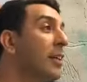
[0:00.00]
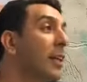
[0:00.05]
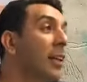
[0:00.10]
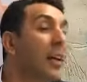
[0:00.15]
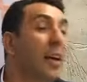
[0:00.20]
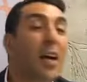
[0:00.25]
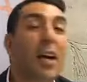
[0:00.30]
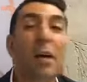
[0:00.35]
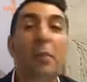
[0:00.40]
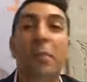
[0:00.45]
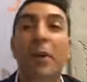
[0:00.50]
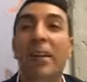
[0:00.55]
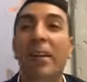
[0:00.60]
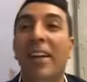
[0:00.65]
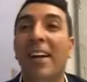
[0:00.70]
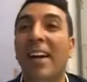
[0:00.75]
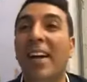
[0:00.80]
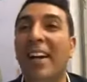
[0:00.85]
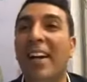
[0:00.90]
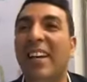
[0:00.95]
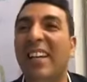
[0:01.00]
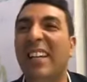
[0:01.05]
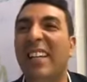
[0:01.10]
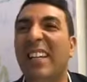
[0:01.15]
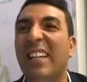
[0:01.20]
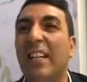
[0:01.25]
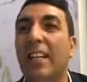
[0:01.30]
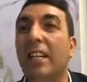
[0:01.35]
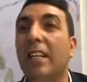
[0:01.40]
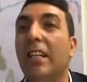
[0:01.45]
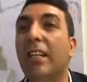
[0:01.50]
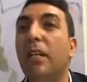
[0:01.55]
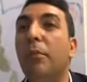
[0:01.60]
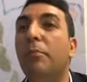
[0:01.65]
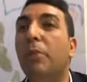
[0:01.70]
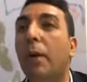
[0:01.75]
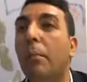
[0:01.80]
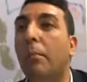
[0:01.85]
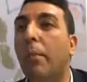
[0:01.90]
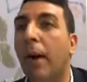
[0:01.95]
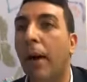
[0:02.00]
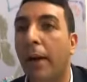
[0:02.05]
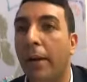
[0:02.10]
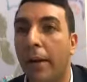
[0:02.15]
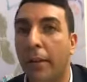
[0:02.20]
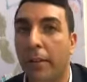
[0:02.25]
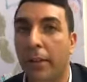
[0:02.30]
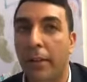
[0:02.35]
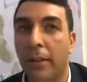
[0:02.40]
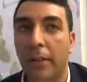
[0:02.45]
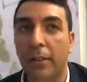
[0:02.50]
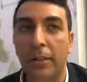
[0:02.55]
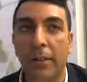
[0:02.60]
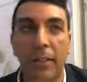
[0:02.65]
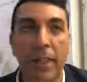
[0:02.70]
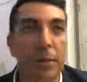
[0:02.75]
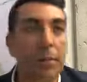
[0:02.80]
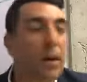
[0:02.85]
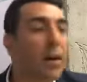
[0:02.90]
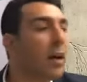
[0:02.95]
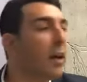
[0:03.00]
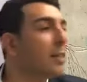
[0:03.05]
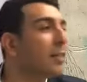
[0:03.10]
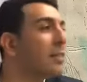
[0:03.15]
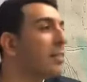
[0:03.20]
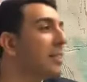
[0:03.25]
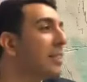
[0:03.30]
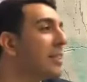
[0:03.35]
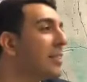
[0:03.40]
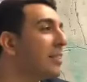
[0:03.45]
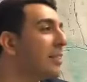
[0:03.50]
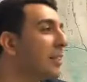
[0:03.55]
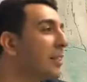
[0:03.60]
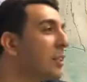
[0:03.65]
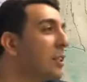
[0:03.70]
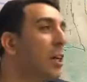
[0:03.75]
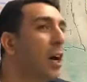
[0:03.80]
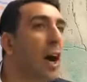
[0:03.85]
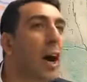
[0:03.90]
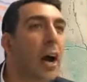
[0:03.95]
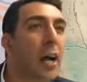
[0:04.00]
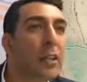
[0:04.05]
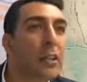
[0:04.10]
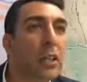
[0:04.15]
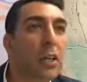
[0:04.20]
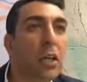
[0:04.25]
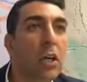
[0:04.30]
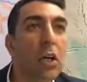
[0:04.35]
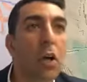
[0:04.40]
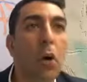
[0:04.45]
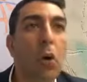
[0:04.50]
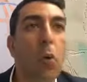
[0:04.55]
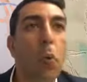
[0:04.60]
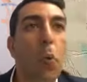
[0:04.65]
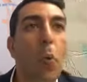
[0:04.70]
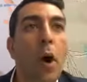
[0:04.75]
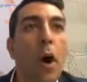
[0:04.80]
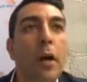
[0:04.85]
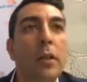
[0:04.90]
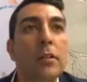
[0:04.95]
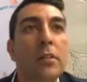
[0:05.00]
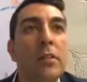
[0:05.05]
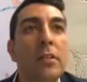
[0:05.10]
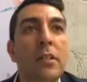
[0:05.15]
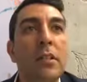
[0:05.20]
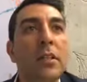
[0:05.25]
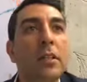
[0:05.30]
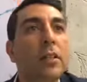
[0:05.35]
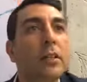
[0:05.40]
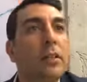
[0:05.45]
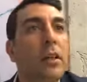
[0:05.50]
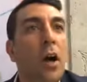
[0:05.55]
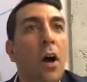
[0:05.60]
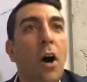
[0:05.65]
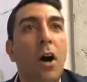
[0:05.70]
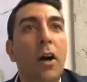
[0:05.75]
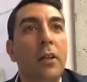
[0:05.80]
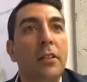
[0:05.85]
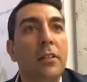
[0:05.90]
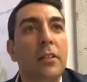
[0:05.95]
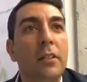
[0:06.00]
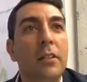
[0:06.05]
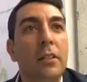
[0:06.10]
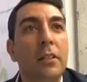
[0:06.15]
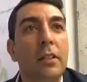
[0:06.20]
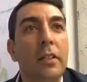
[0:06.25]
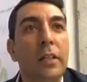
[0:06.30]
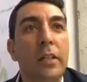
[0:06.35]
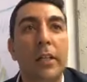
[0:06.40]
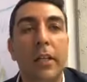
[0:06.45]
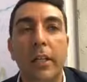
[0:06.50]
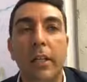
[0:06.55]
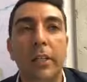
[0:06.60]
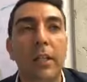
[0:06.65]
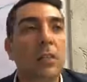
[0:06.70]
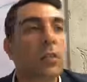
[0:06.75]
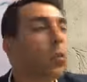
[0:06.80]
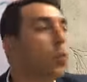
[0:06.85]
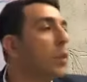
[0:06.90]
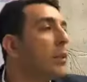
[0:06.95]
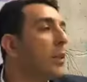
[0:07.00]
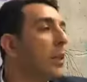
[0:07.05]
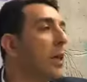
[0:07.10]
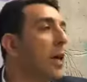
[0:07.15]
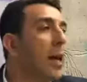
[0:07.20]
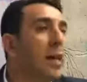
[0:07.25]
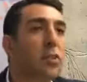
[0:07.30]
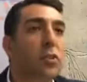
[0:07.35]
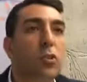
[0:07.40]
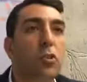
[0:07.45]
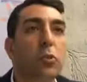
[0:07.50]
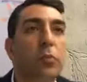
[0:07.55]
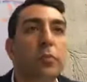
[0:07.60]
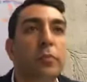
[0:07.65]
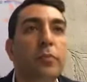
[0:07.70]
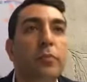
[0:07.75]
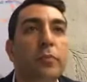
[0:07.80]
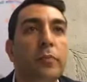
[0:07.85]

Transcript: Rahmana libabai. The Gemara says that God wants the heart. He doesn't want the costume.